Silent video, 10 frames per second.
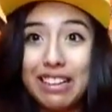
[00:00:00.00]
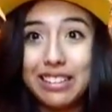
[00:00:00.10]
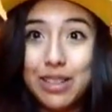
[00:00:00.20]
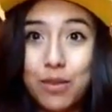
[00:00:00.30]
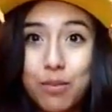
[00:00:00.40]
to
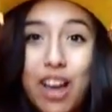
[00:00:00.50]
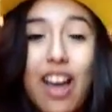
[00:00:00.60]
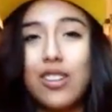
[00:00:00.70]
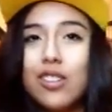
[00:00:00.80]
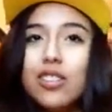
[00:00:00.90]
leave you
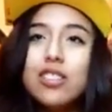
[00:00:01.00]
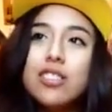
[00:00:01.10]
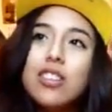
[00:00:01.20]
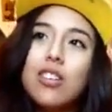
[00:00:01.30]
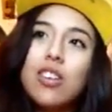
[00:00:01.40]
behind.
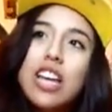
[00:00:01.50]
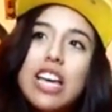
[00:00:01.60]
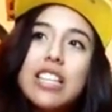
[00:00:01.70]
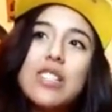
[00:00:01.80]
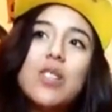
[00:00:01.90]
No.
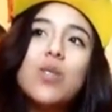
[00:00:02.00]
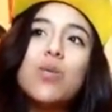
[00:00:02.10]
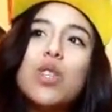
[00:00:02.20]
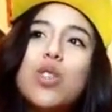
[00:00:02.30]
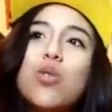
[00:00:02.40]
This is
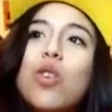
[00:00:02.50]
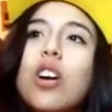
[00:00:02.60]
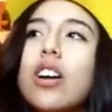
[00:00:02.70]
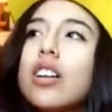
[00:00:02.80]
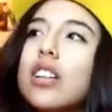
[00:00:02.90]
when you are